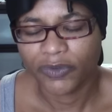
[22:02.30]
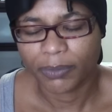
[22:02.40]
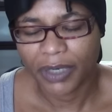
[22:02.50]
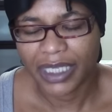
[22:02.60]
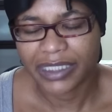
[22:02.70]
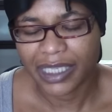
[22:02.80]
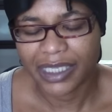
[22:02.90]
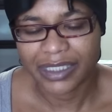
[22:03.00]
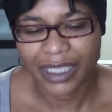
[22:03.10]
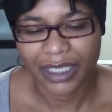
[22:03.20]

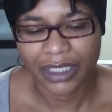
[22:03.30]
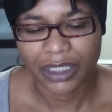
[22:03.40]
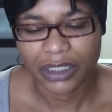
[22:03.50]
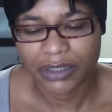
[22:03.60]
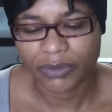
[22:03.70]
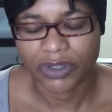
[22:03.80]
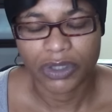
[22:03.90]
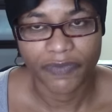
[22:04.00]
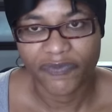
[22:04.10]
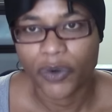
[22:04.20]
process like it is with
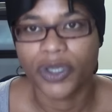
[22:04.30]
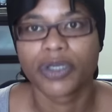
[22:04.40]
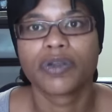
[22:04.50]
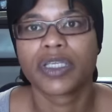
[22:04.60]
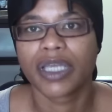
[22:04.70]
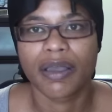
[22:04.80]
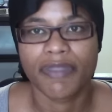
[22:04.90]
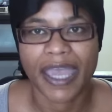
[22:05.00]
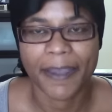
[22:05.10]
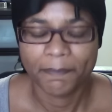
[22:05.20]
the foil and all
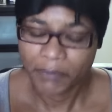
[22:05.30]
that.